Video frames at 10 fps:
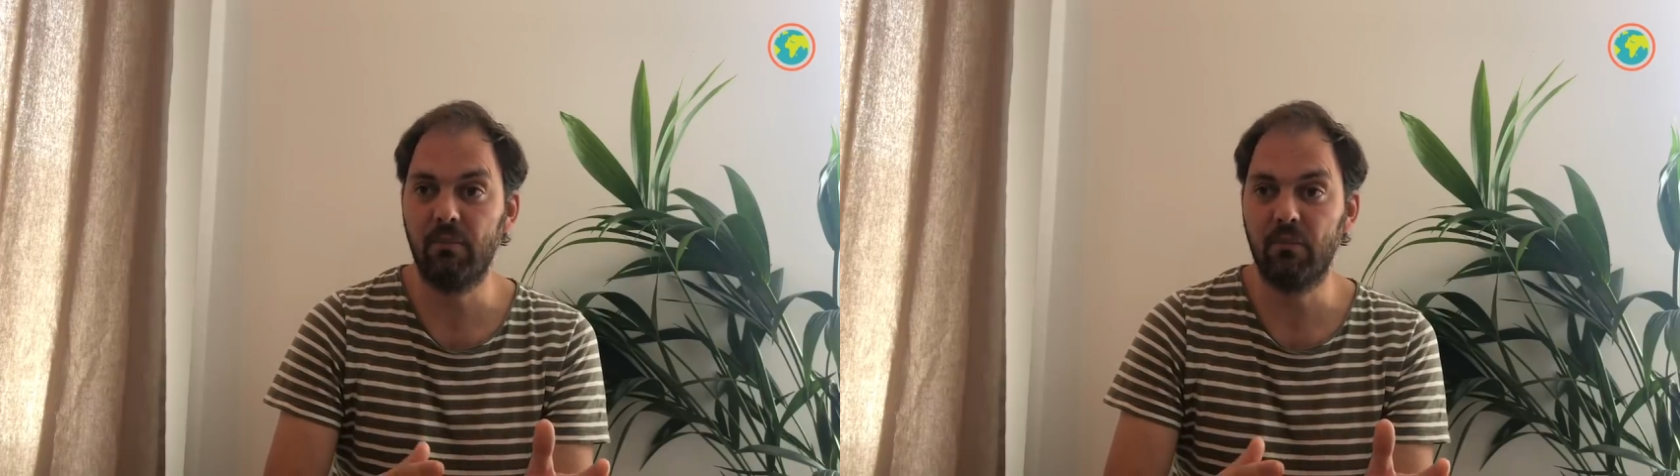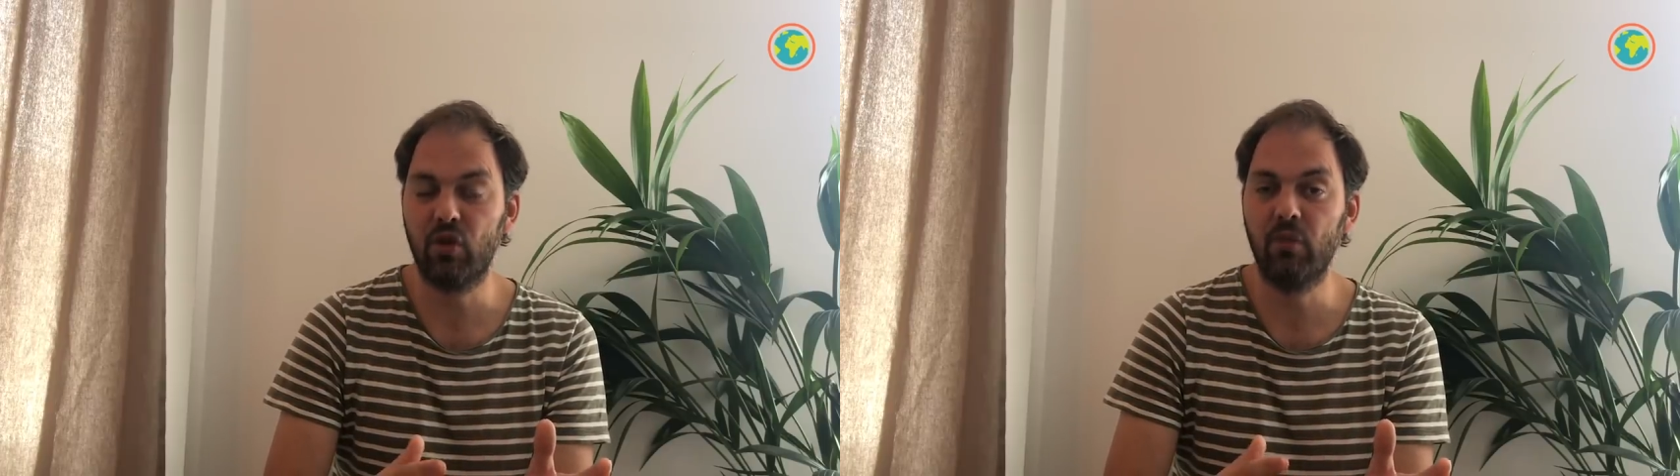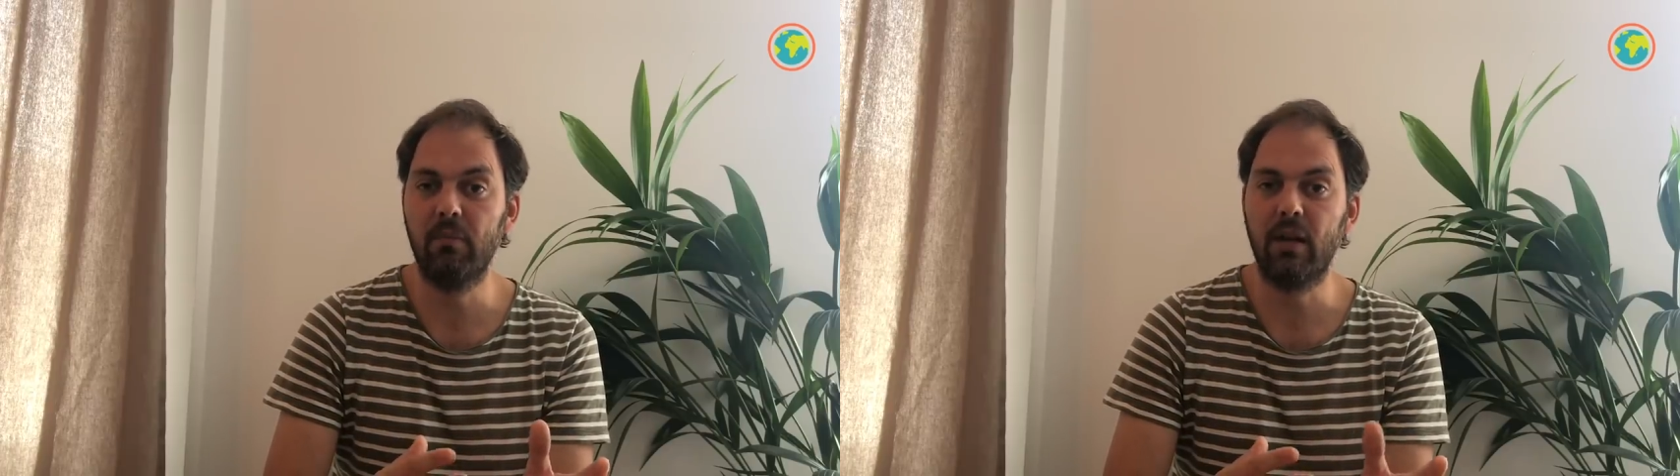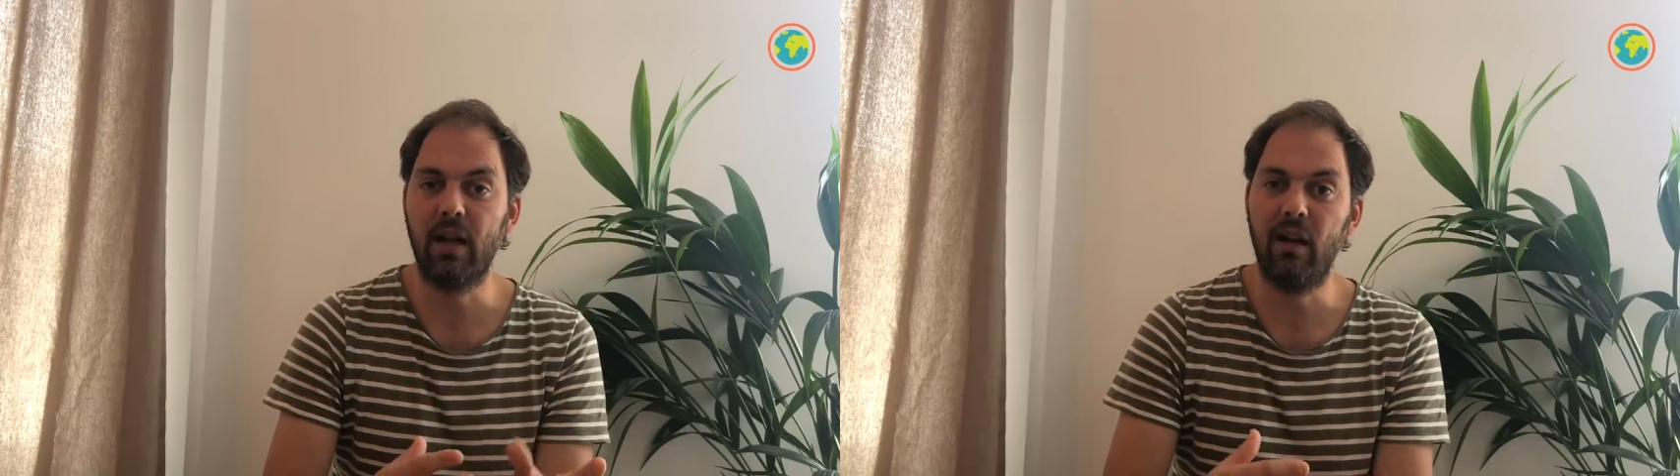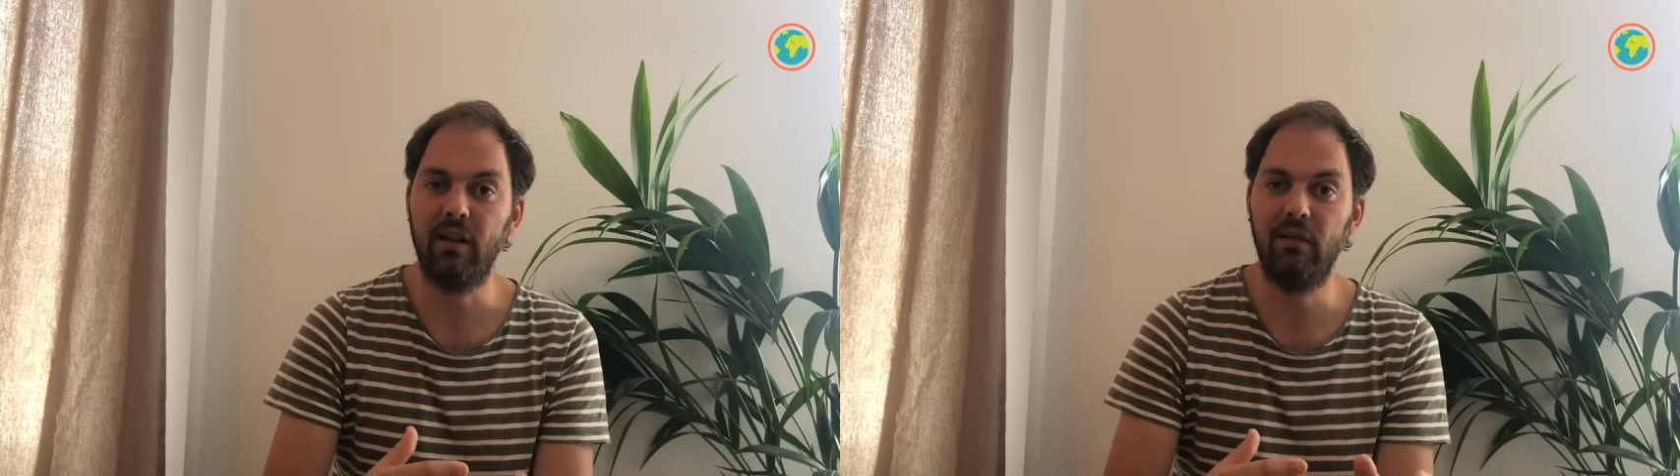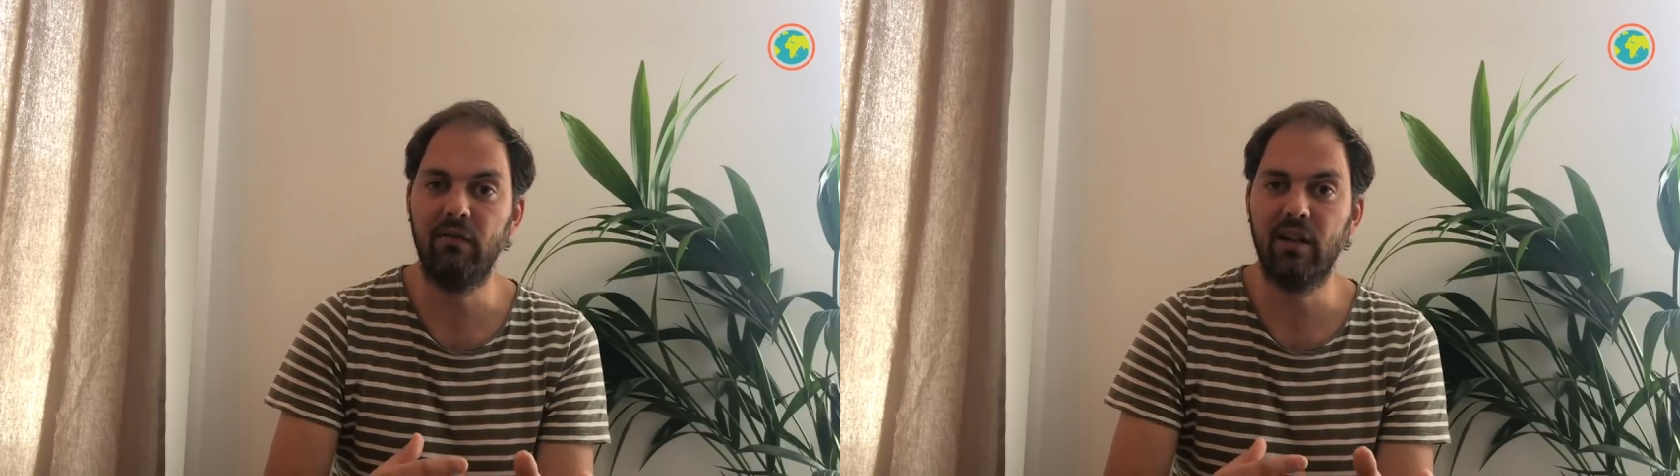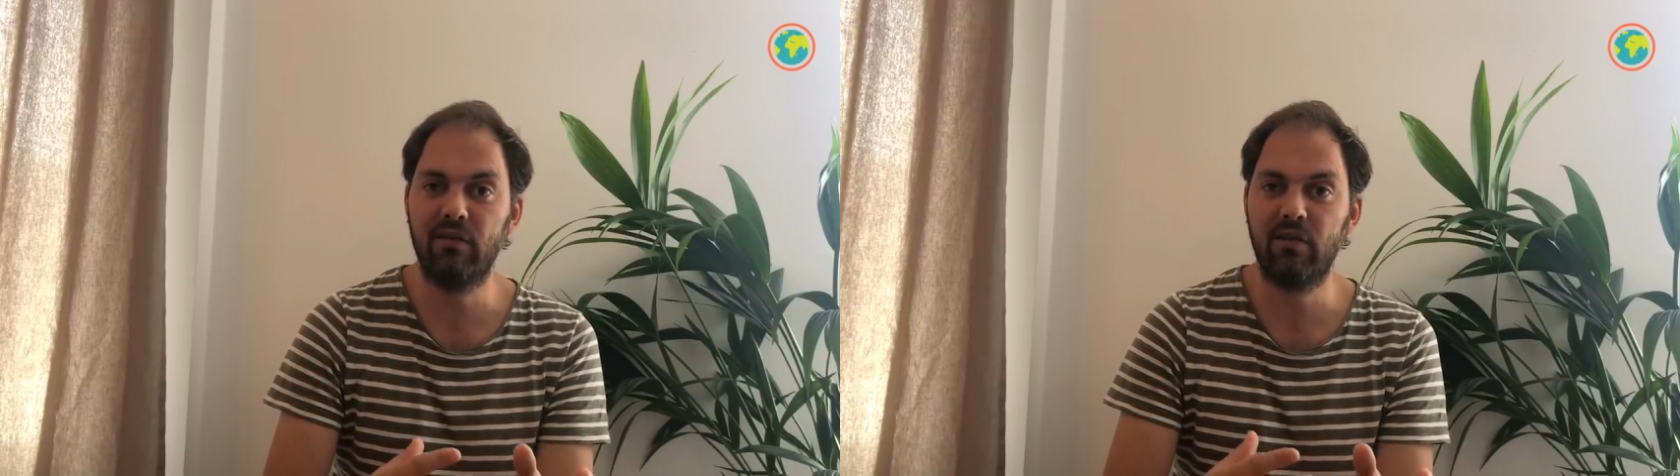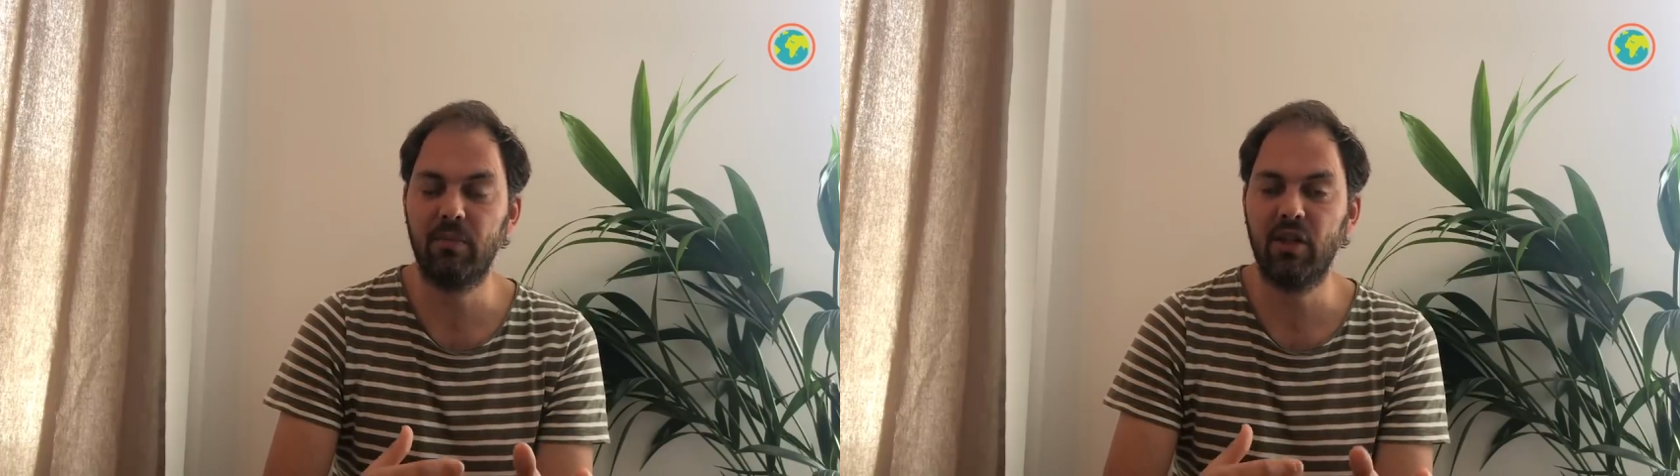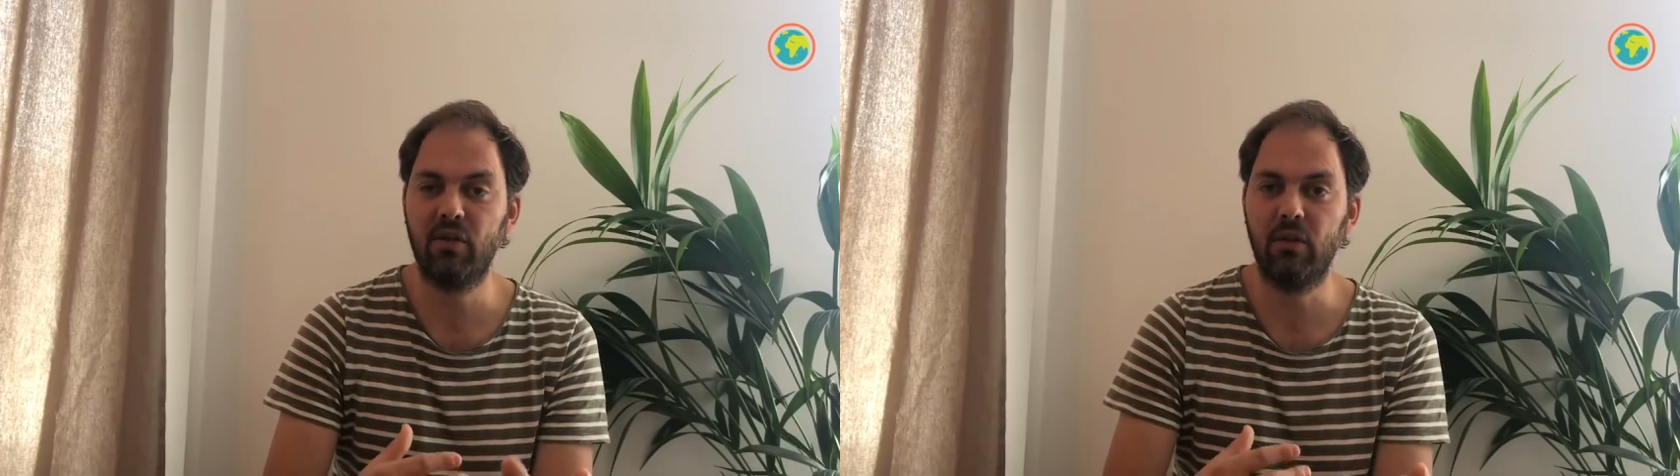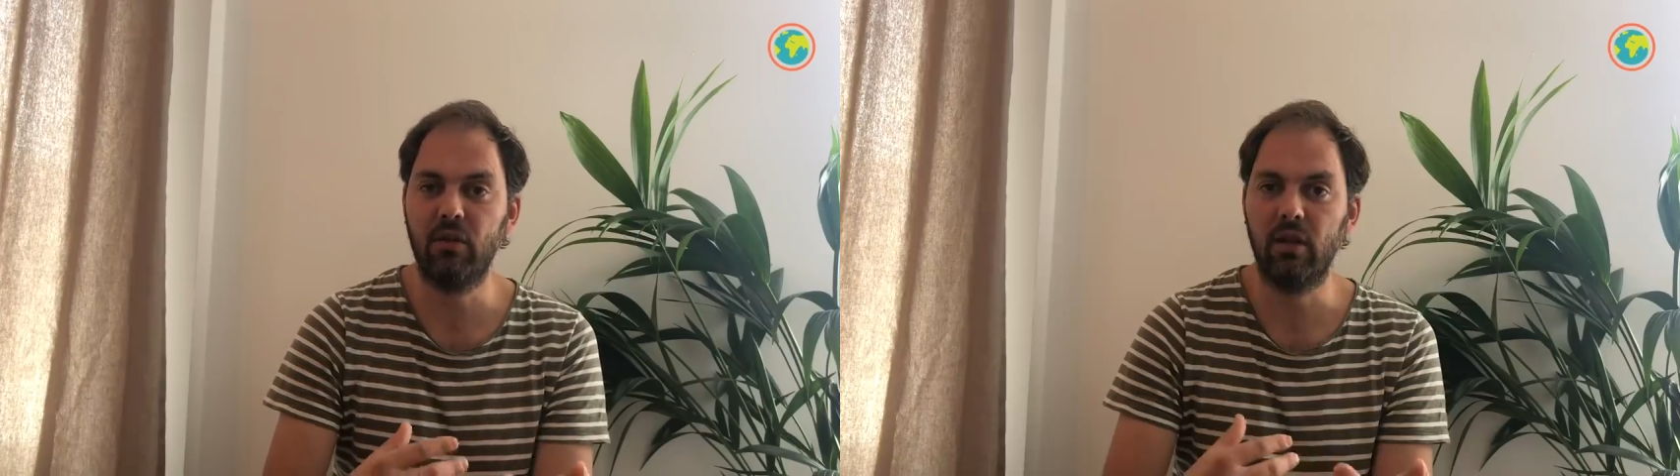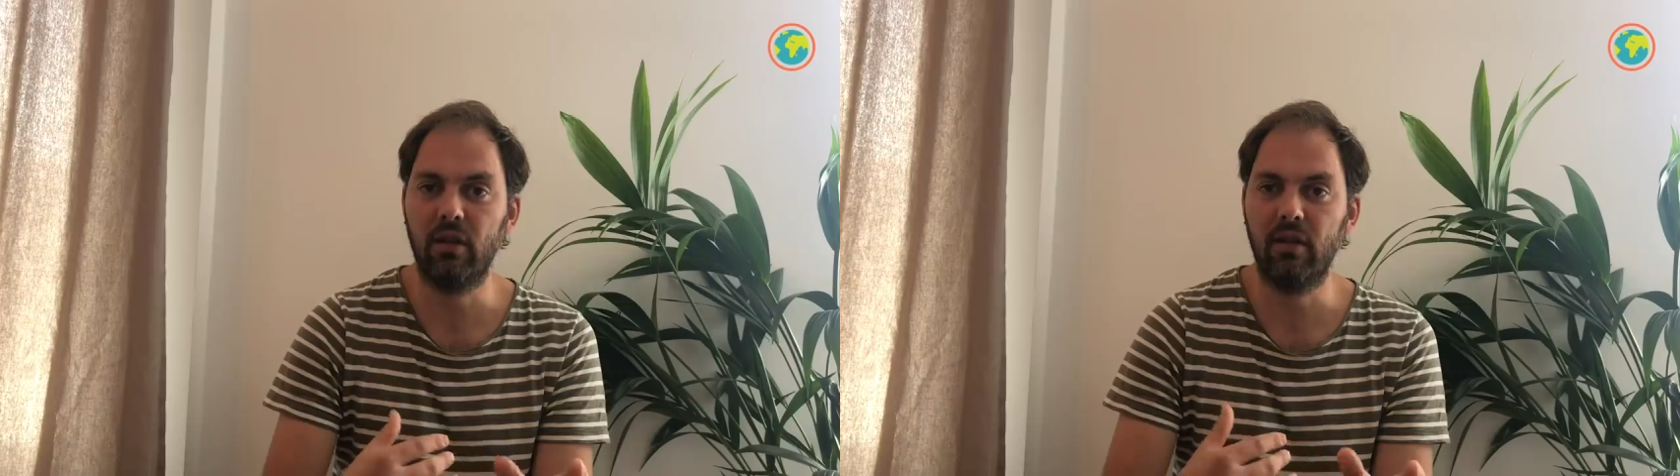Some even have special